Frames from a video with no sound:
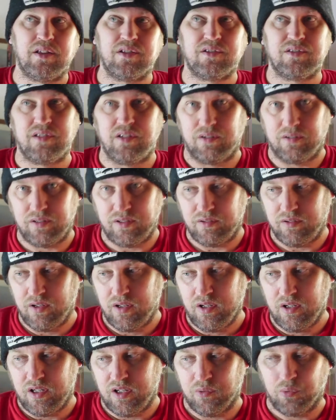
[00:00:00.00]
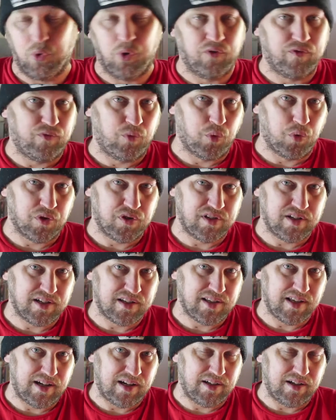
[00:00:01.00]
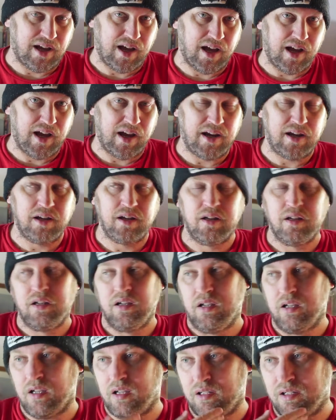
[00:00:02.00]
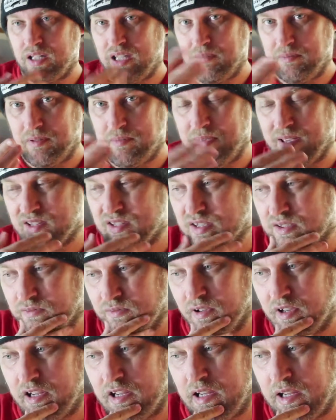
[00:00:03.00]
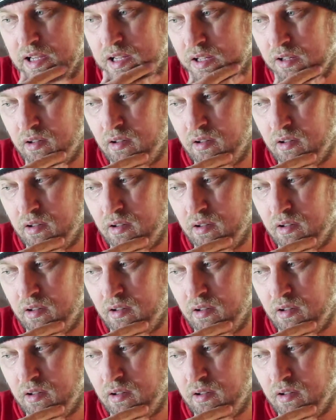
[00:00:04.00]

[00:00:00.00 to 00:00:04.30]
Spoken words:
is, you roll 4 6-sided die and keep the best 3.